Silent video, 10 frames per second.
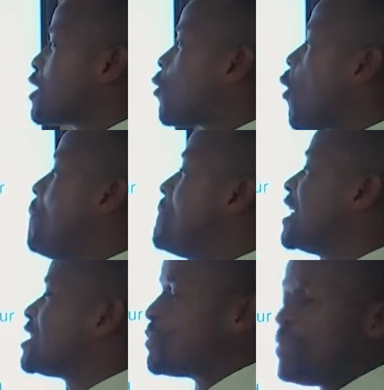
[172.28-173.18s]
the
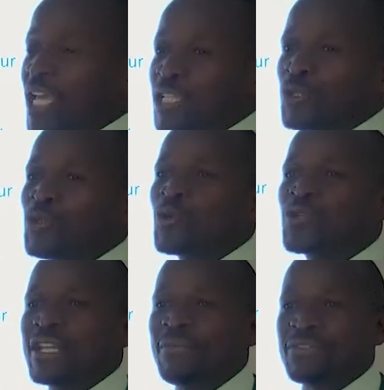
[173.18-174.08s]
commitment to do
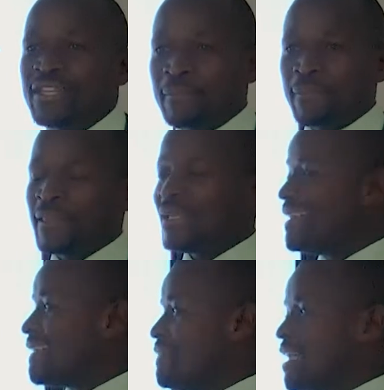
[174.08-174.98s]

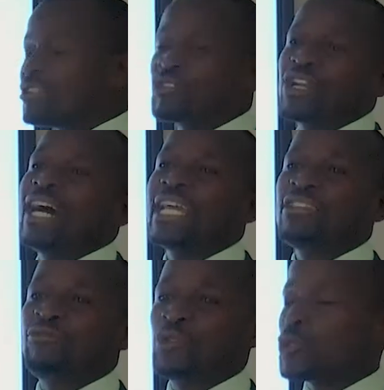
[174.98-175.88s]
something, that
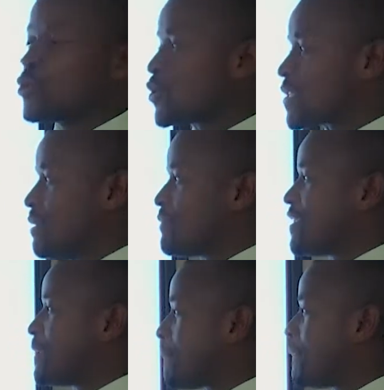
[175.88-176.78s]
drive to do
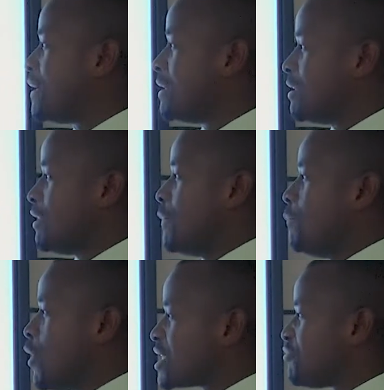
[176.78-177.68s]
something.
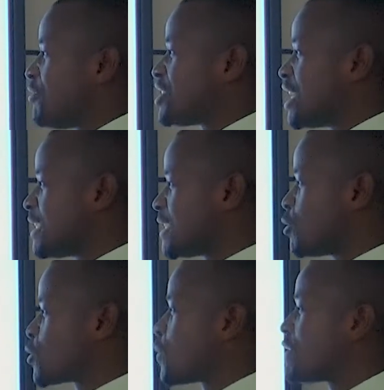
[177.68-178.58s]
Motivation
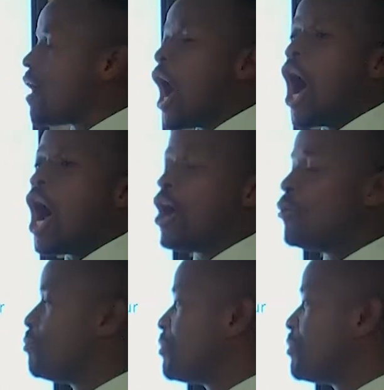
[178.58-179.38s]
deals with how